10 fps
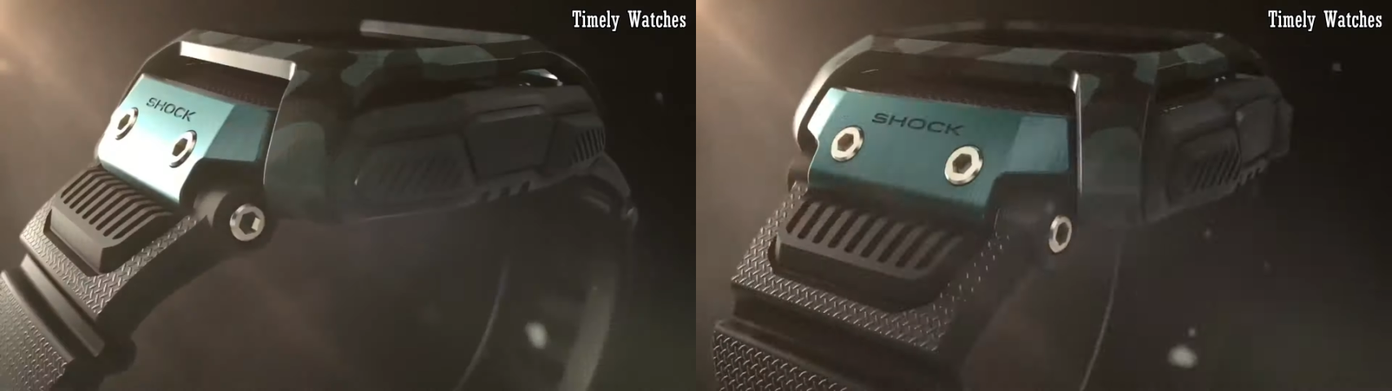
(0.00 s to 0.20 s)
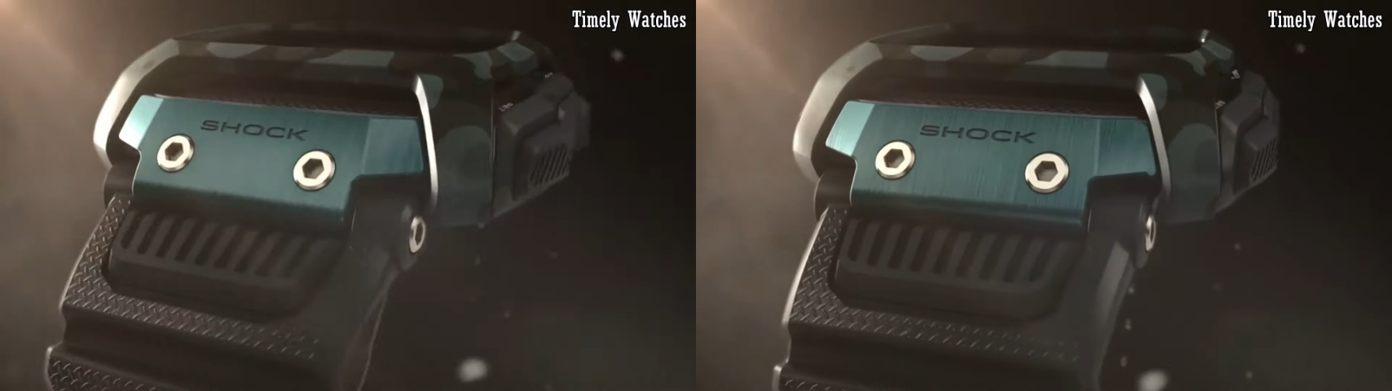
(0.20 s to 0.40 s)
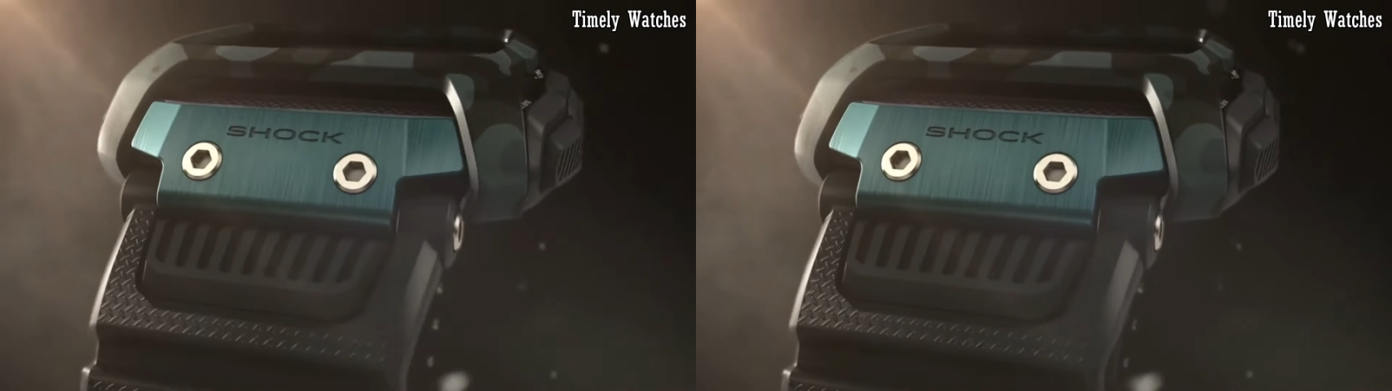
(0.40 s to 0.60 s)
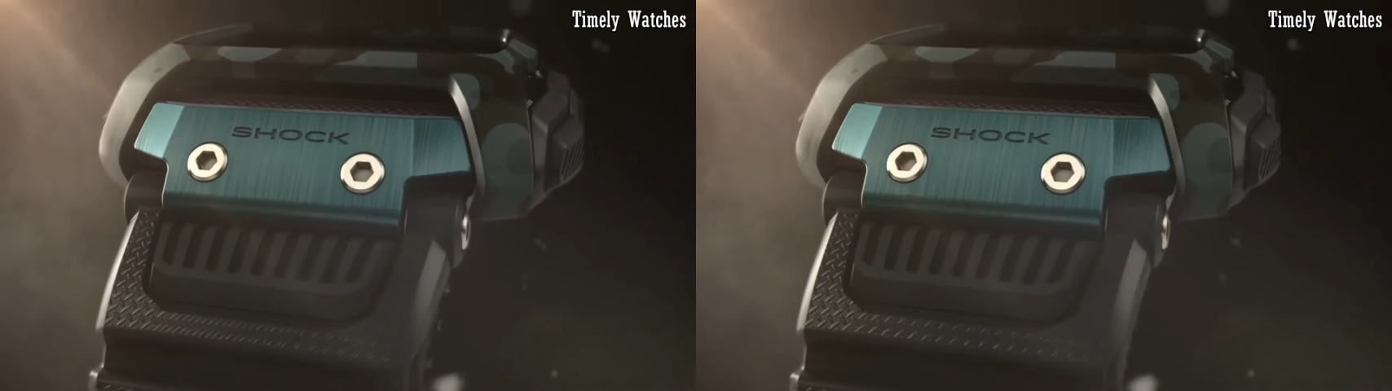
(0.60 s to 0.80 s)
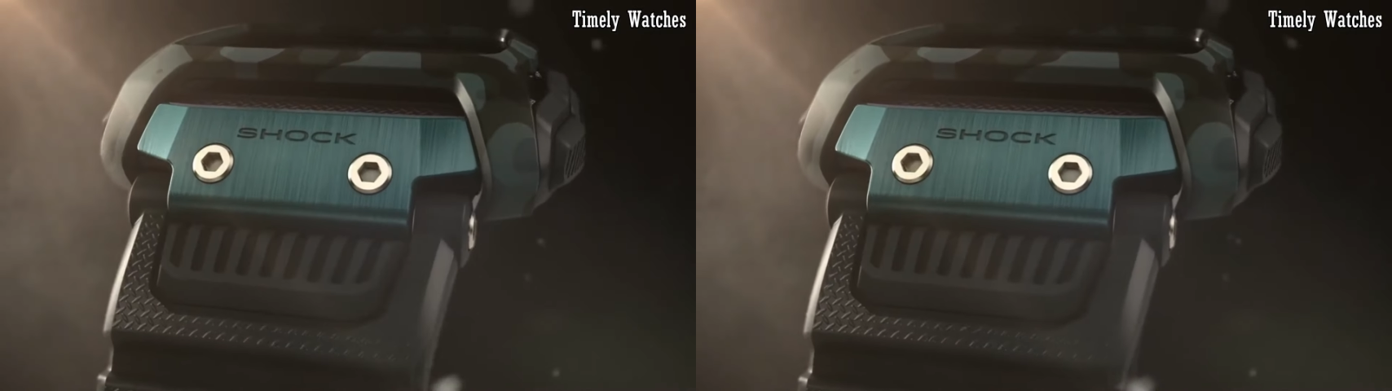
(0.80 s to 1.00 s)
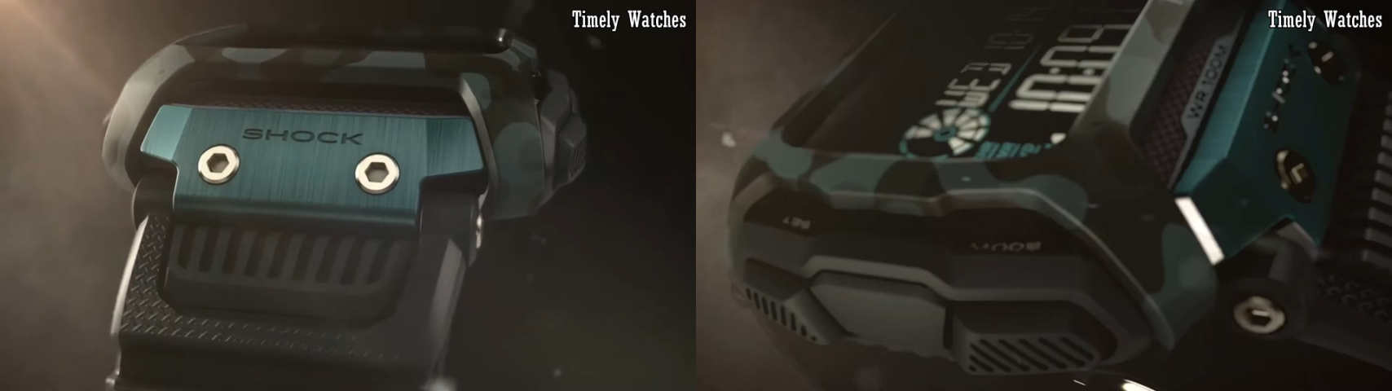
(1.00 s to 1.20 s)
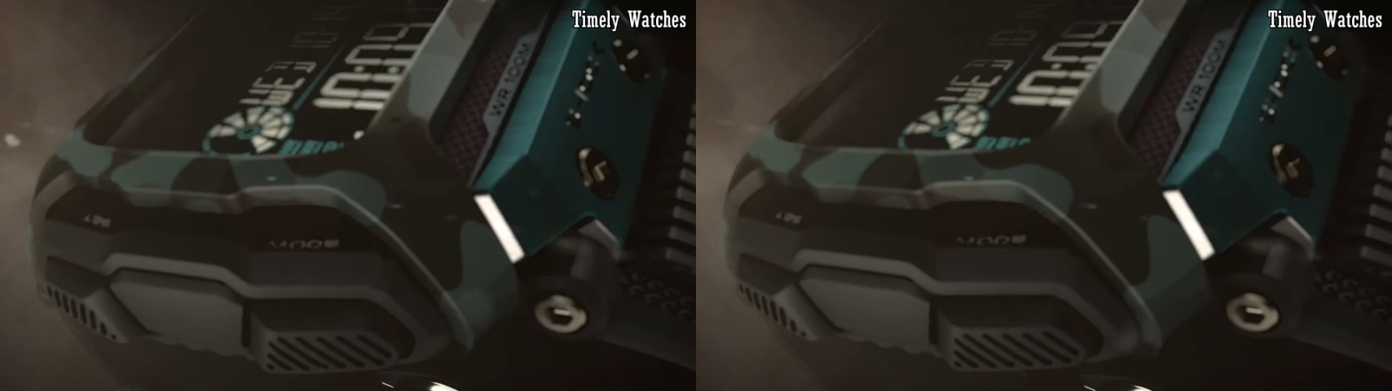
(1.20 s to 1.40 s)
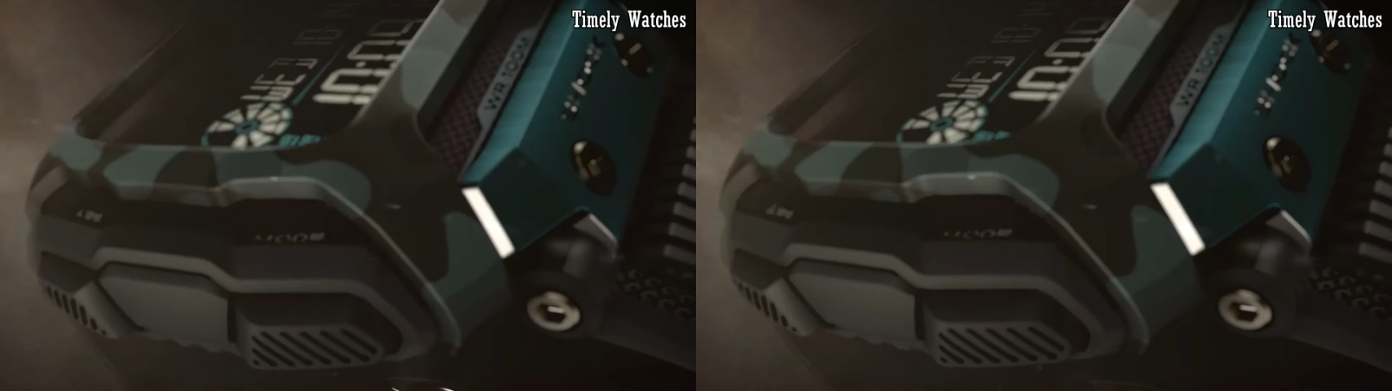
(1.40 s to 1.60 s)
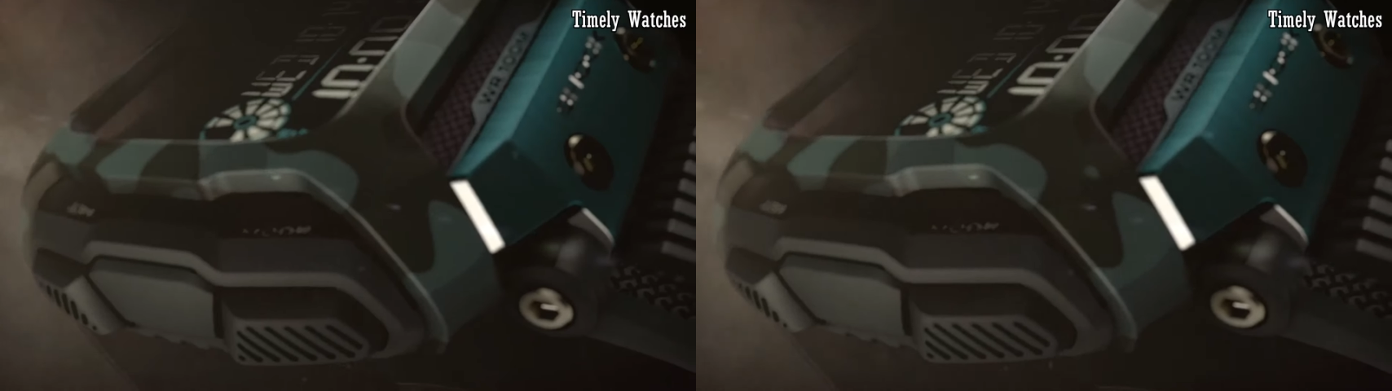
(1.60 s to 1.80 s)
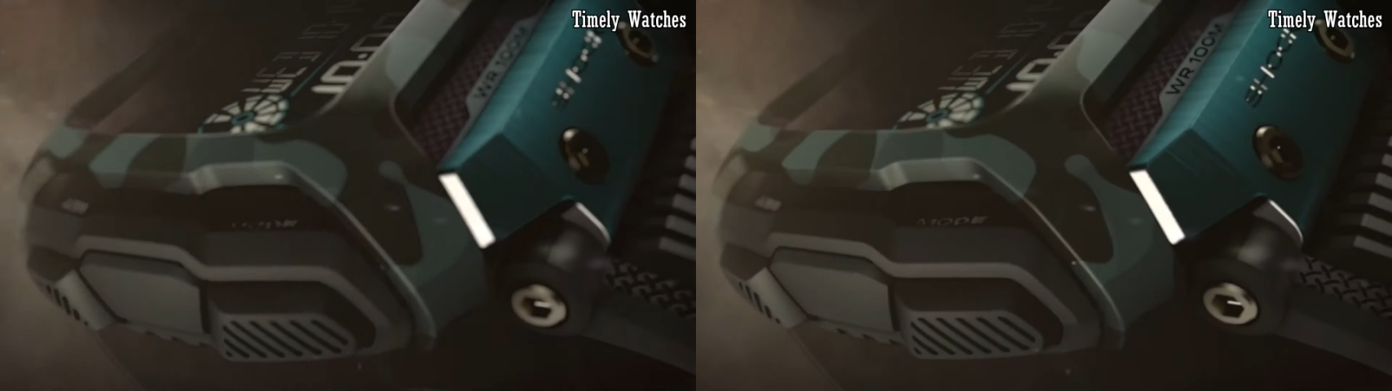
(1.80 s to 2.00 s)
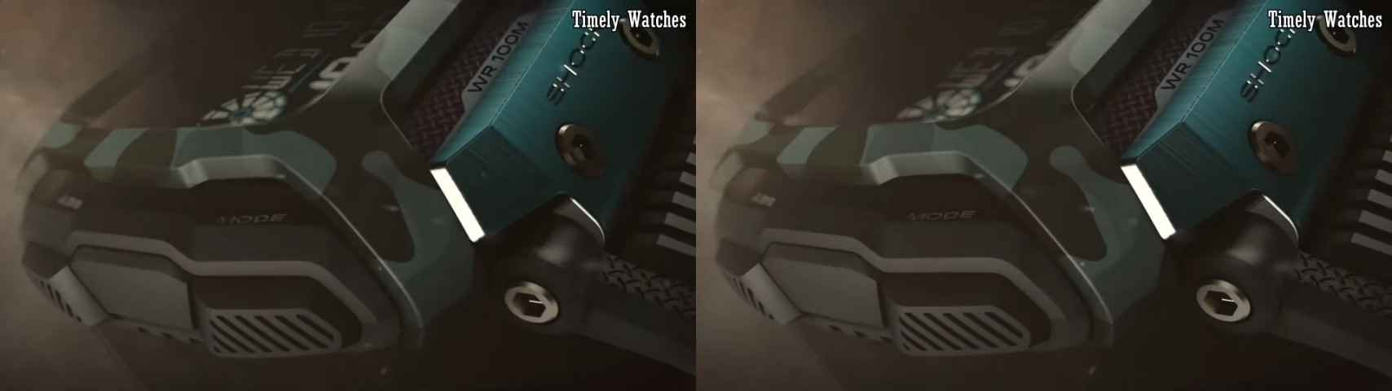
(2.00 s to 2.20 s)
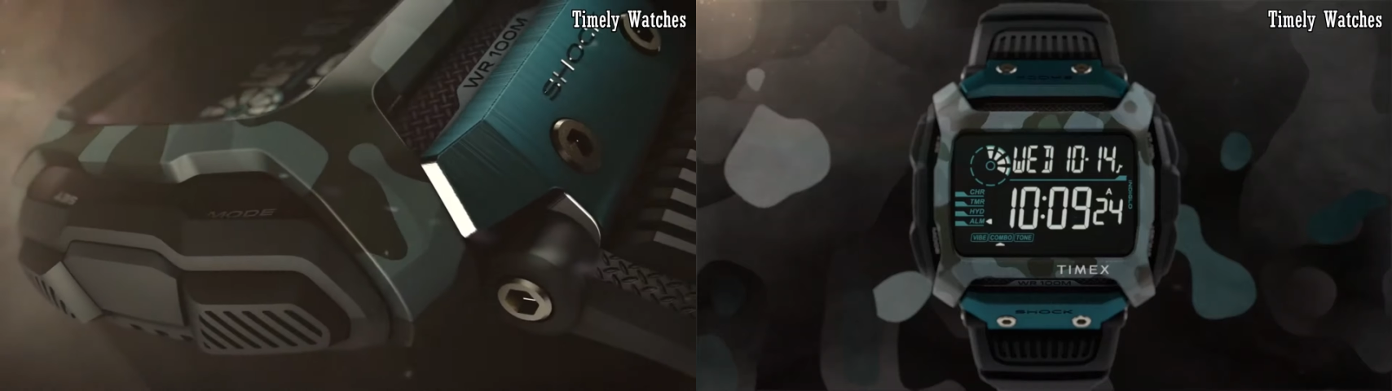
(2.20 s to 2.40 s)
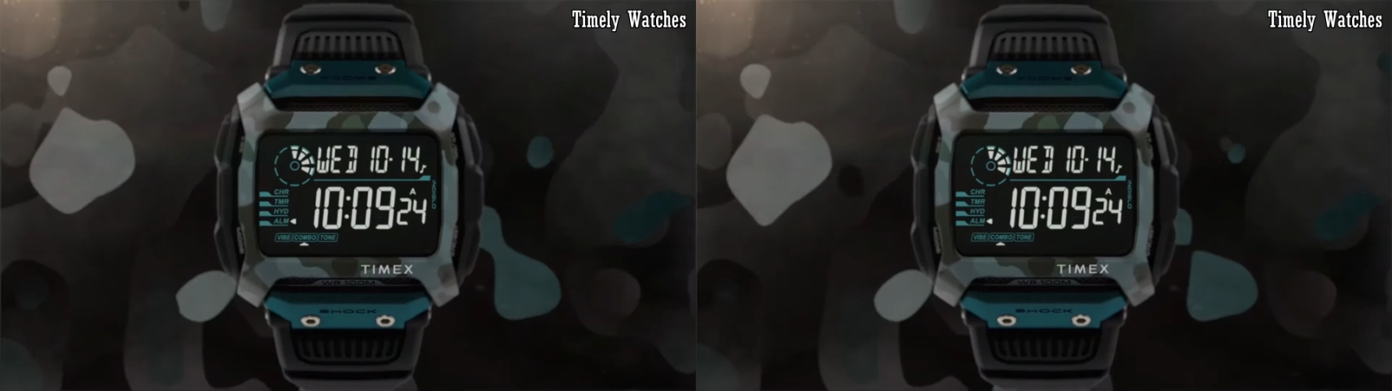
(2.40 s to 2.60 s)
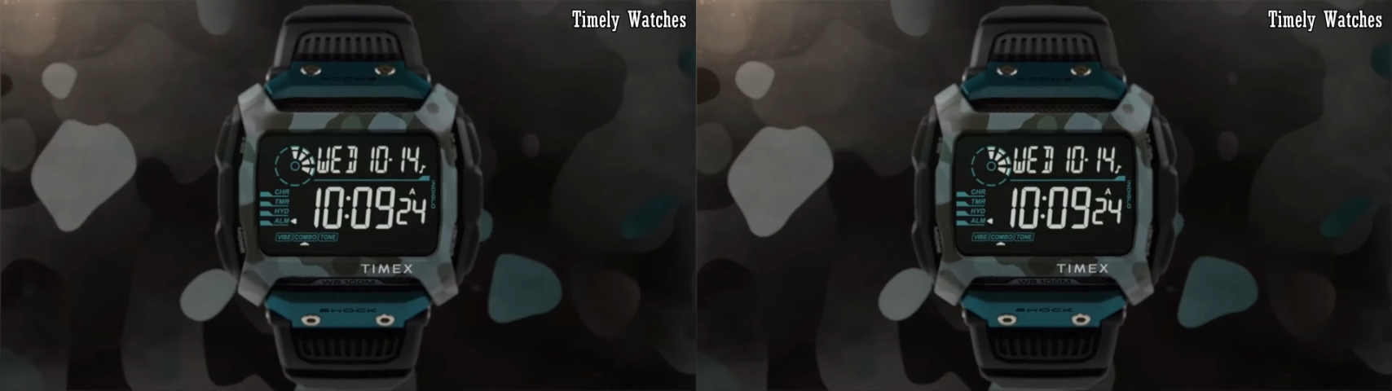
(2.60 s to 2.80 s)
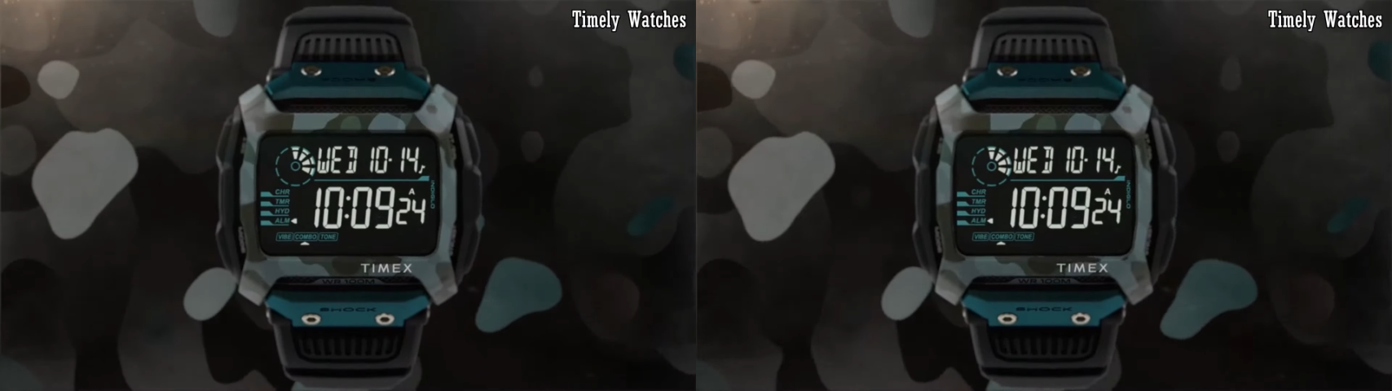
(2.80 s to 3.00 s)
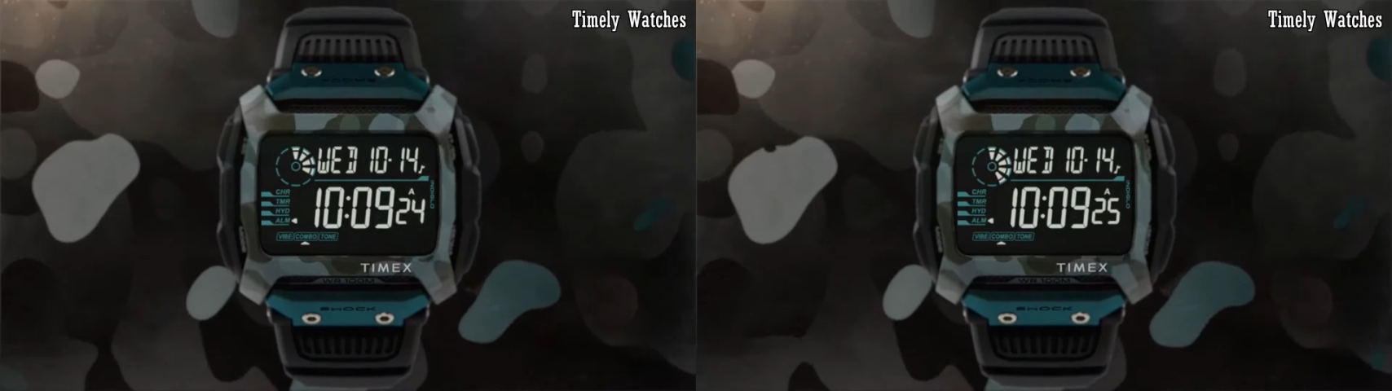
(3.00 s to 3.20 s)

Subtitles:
(no speaker visible)